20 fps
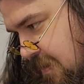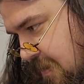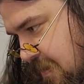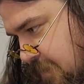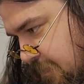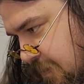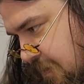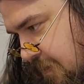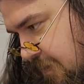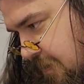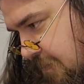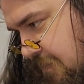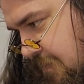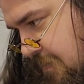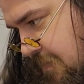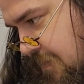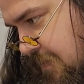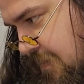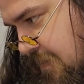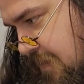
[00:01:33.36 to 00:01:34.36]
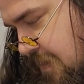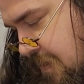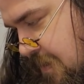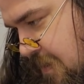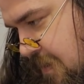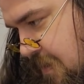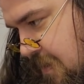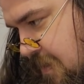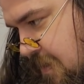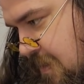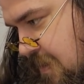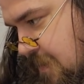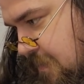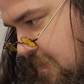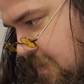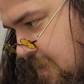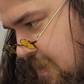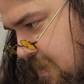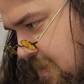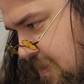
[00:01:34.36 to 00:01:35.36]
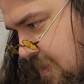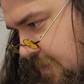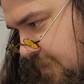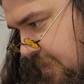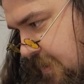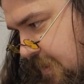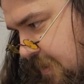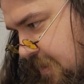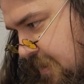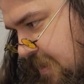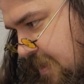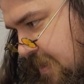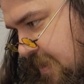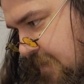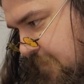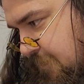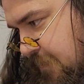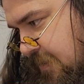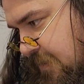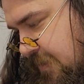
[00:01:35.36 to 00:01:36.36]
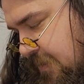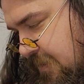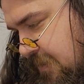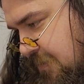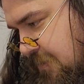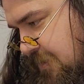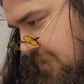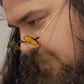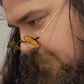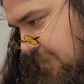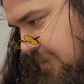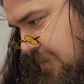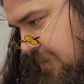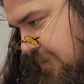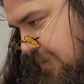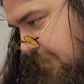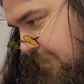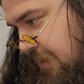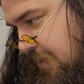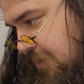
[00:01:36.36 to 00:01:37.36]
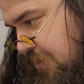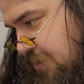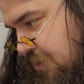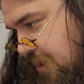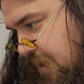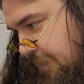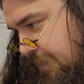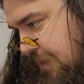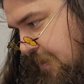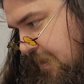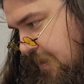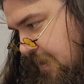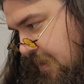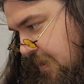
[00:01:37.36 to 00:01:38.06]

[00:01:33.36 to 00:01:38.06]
Come here, you. But outside of that, we did do some minor shopping.